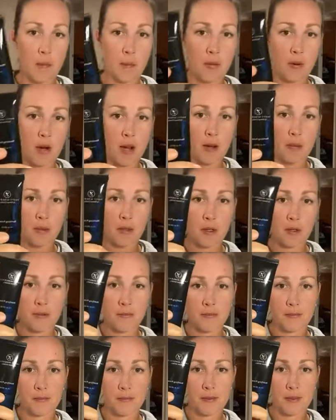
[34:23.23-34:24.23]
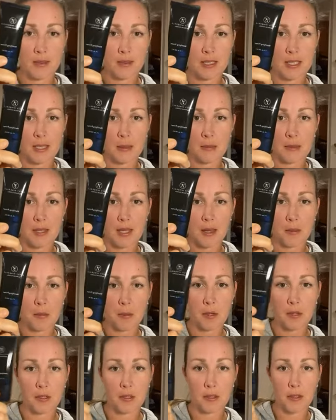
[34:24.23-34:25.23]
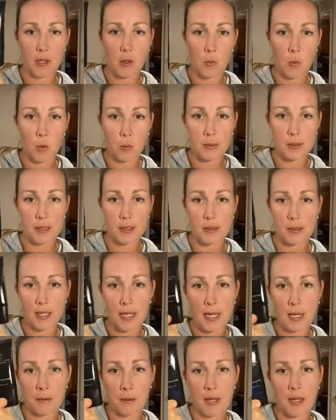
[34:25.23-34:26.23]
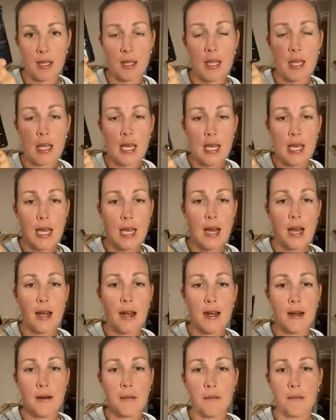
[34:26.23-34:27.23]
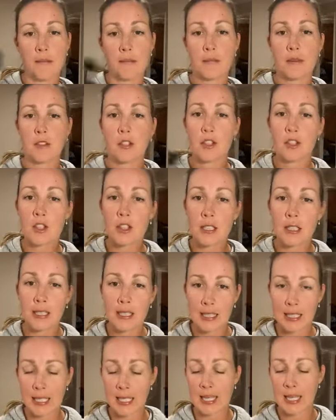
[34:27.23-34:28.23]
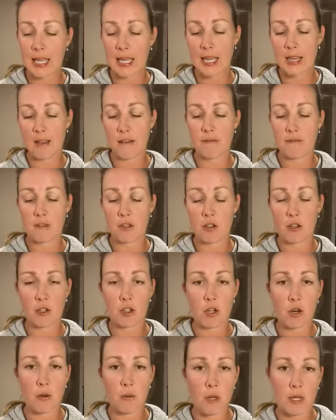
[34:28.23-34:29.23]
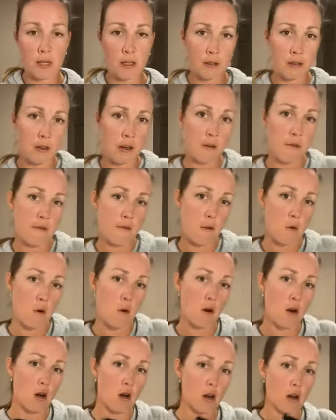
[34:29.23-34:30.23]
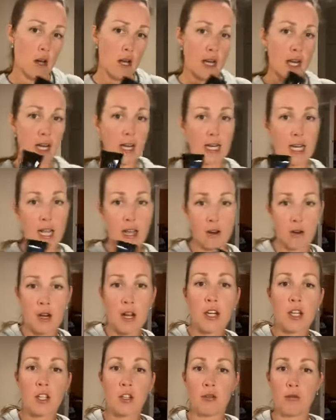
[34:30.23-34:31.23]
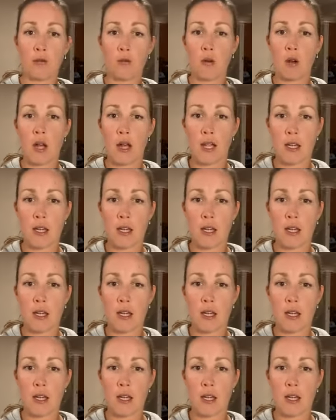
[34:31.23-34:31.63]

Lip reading: primer. Skipped that part. Oops. Anyway, certainly if you're going for a night out and you